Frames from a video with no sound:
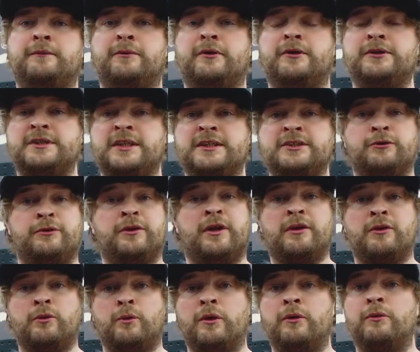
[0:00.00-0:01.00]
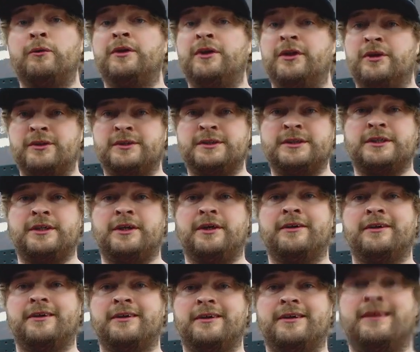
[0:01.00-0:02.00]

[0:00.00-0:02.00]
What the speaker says: process on the other wheel and you're good to go.